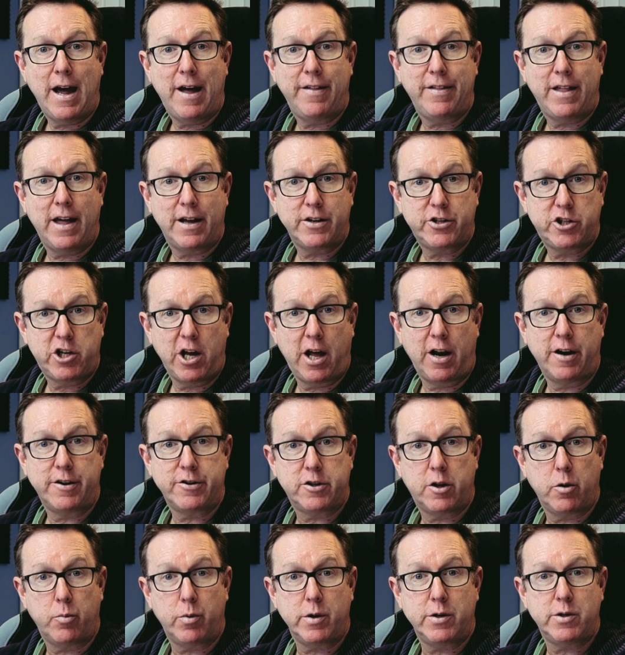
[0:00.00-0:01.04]
And that challenge
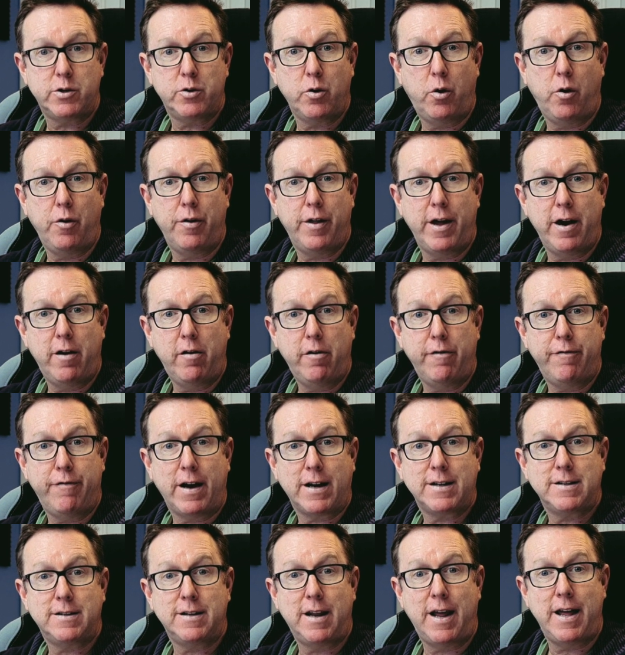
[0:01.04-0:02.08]
that we saw there of
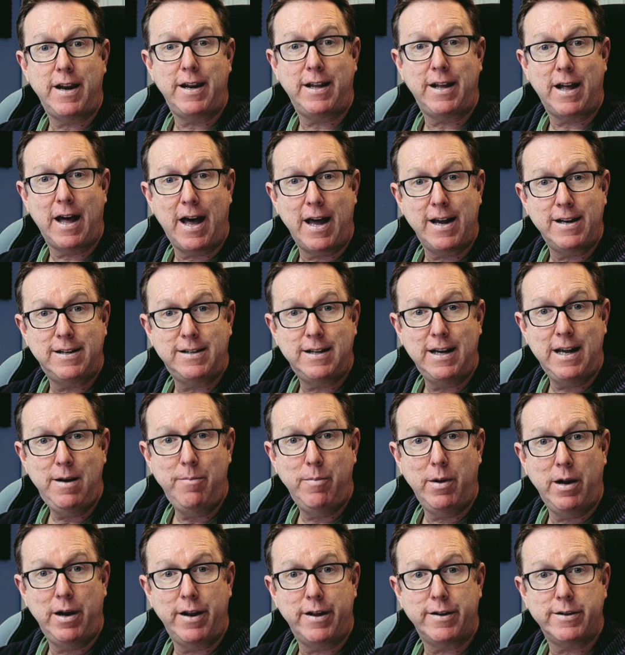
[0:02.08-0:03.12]
vaccinating 18
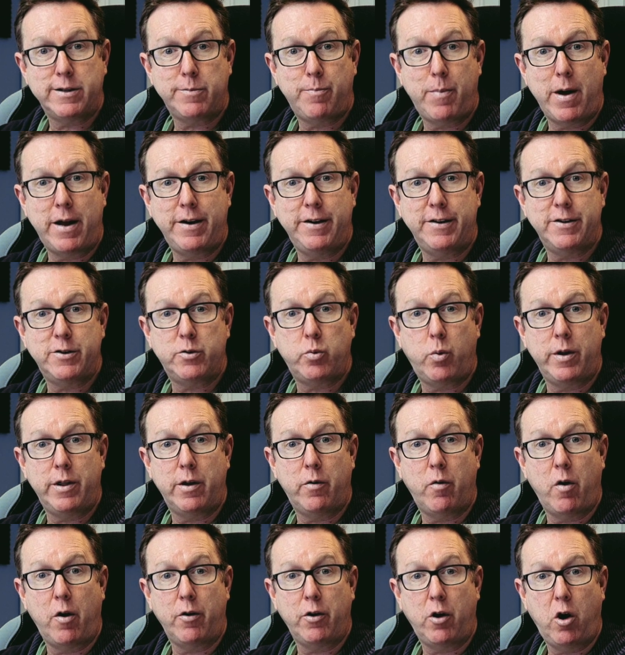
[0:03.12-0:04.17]
million Spaniards when
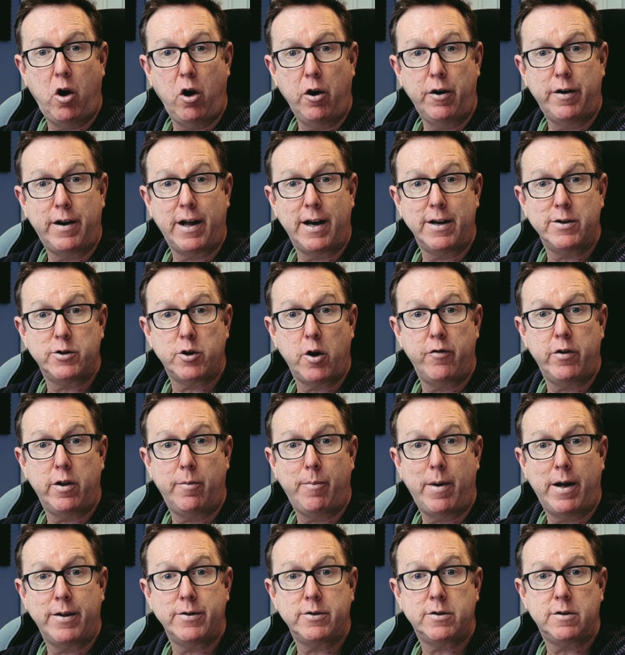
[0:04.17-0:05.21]
they're on holidays over the
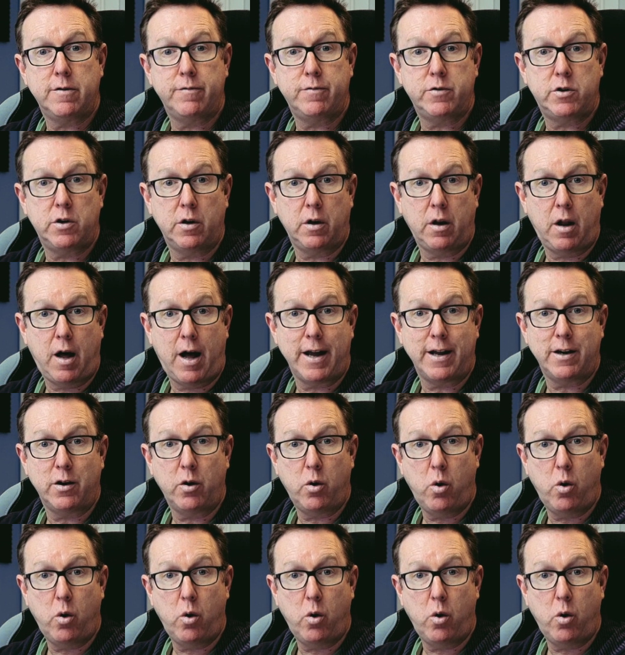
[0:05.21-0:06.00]
months of July and